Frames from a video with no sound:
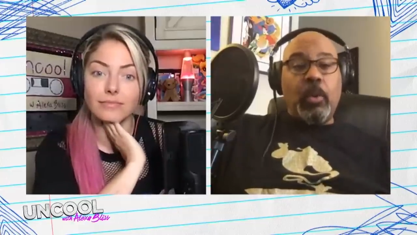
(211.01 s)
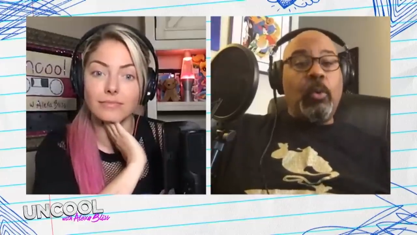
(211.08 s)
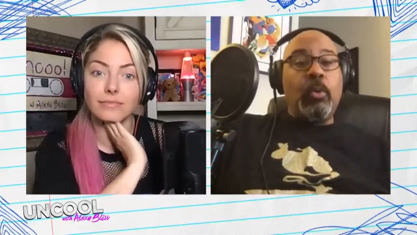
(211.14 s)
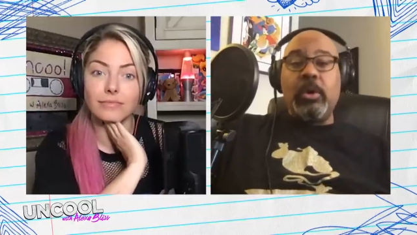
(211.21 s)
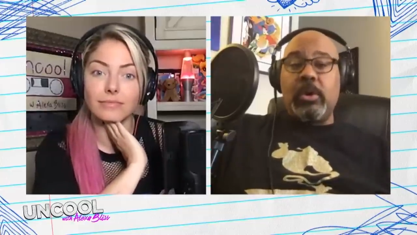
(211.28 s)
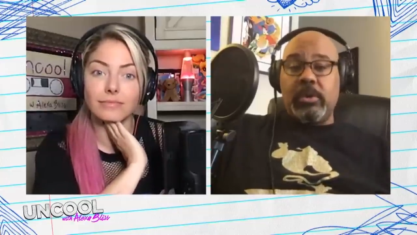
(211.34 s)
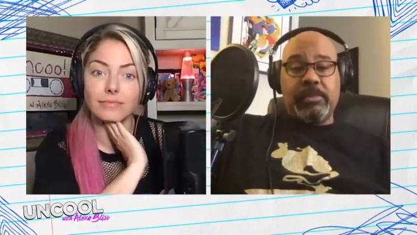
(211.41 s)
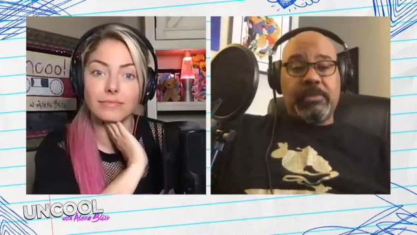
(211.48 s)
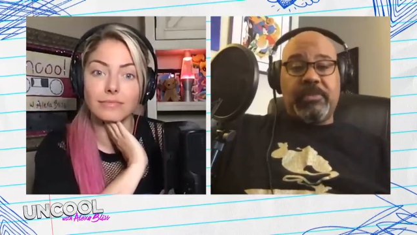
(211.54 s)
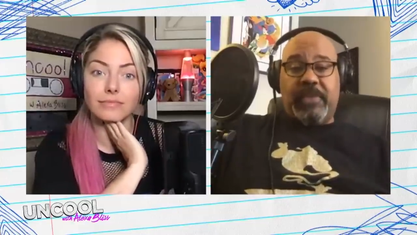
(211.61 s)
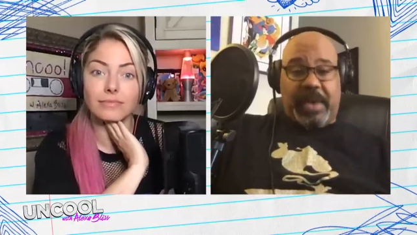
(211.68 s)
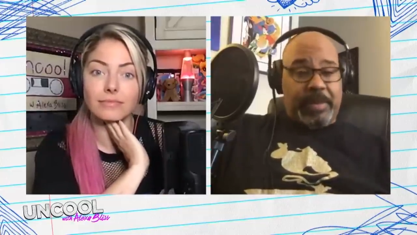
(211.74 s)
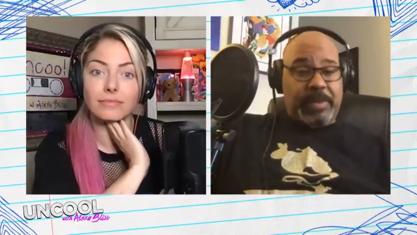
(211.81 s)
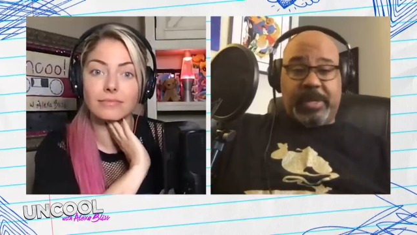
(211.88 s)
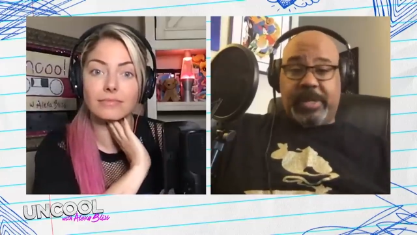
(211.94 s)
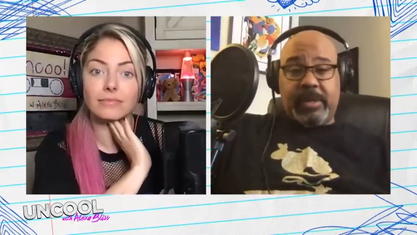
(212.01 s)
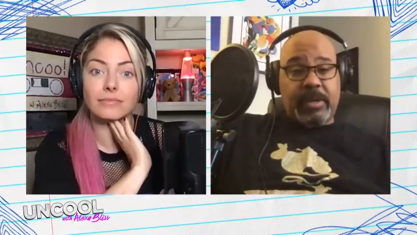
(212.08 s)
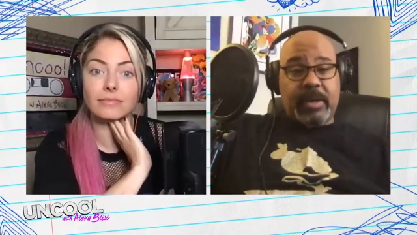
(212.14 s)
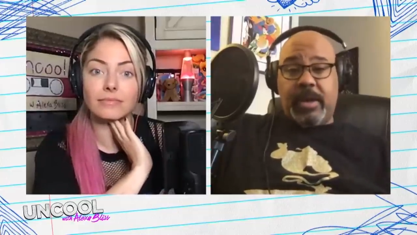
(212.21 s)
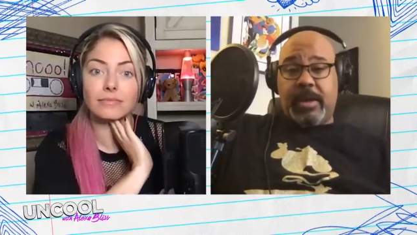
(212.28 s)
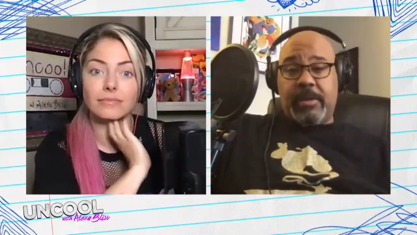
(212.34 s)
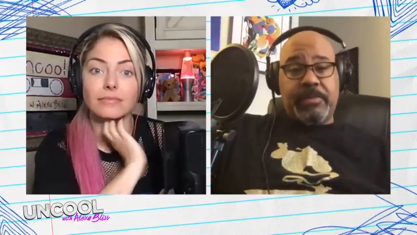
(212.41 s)
Speaker 1: poor
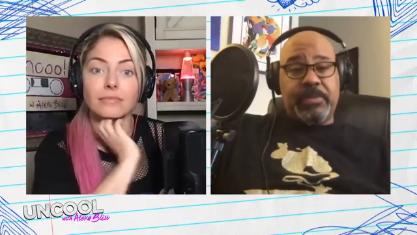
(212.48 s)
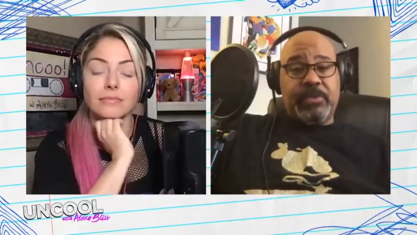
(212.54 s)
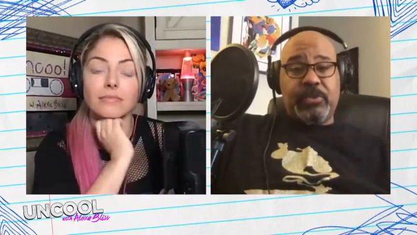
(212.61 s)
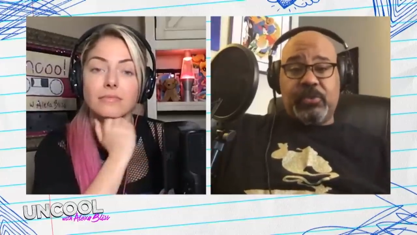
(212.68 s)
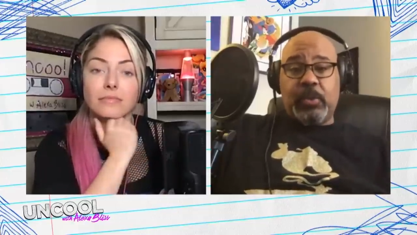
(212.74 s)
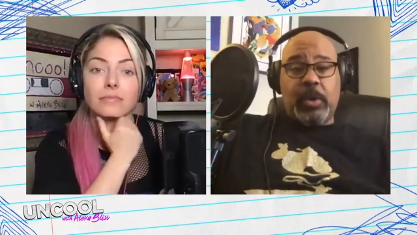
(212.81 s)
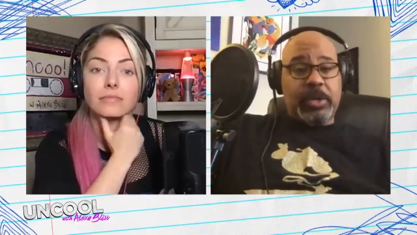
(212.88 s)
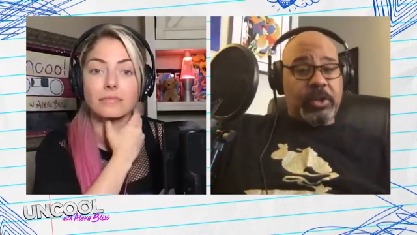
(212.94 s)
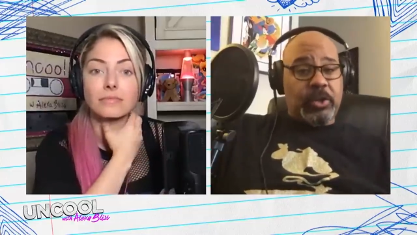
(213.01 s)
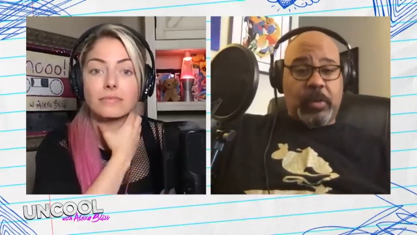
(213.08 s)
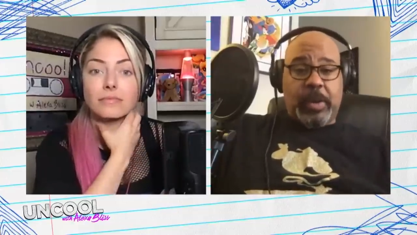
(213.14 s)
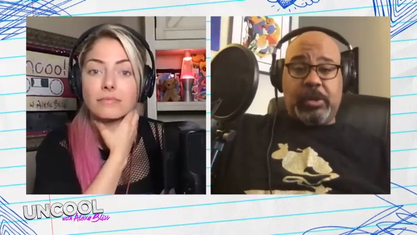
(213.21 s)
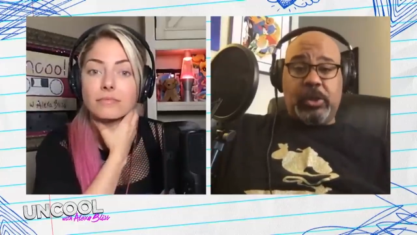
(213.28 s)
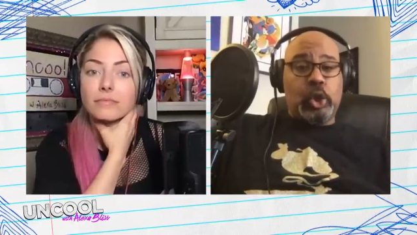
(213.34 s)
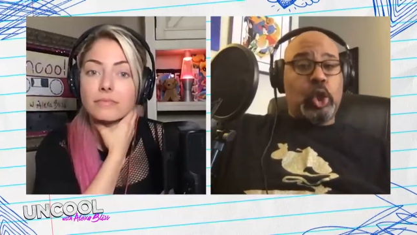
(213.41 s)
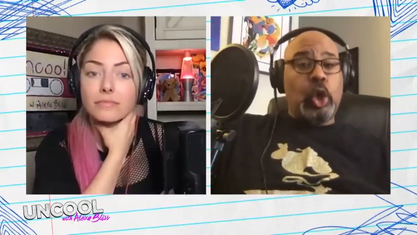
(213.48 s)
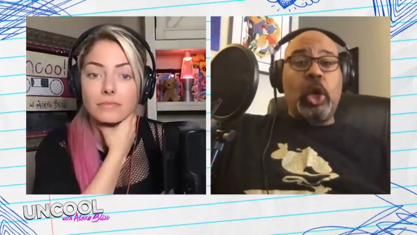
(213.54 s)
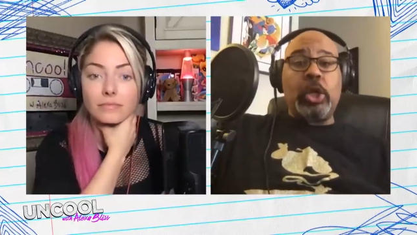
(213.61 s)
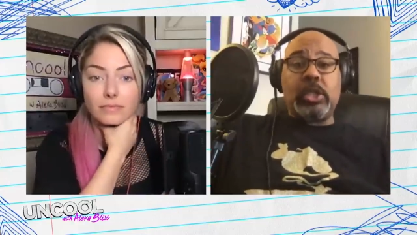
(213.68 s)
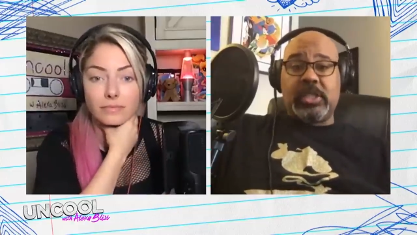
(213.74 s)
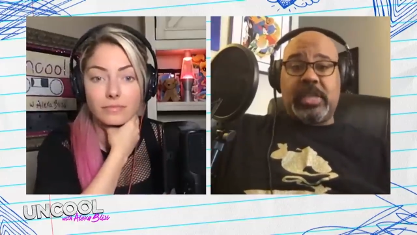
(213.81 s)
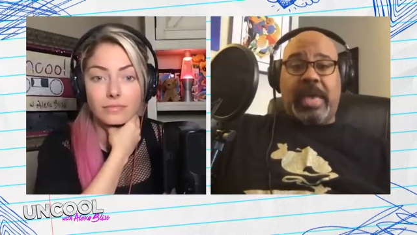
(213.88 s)
family um, just walking around lost,